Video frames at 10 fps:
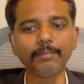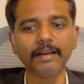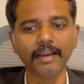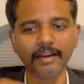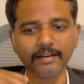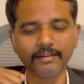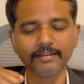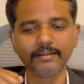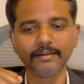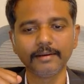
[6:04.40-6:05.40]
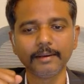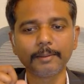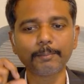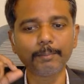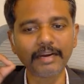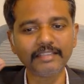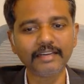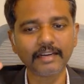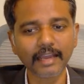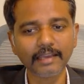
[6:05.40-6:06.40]
upgrade. By
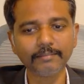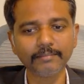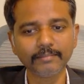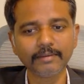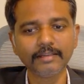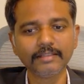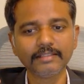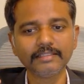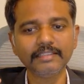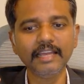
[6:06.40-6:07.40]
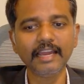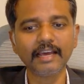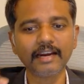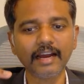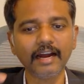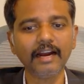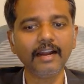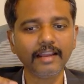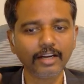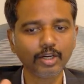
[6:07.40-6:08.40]
the time they are
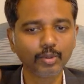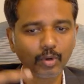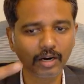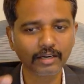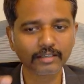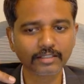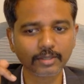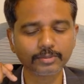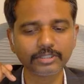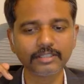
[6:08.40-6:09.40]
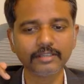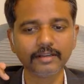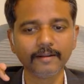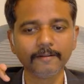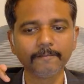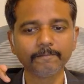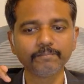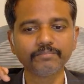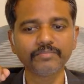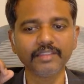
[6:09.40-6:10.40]
earning 200,000,
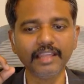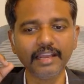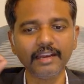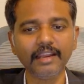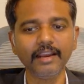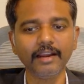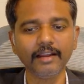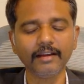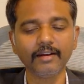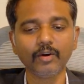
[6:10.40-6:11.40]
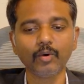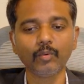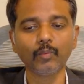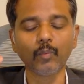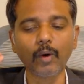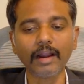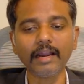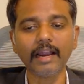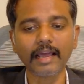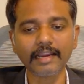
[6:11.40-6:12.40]
they need
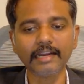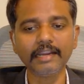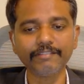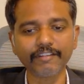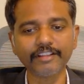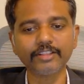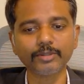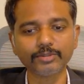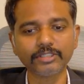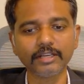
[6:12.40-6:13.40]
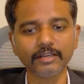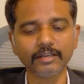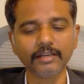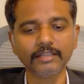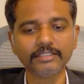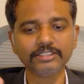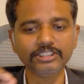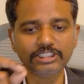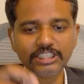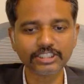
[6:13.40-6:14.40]
195,000
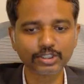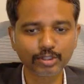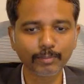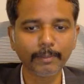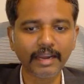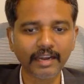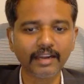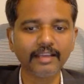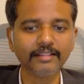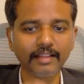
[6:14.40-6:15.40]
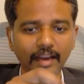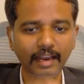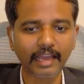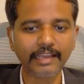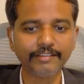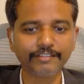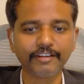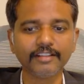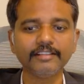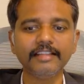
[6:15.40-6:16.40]
just to maintain the
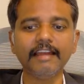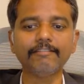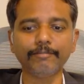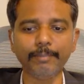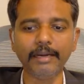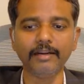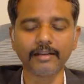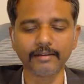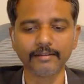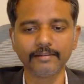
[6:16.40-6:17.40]
life they have built.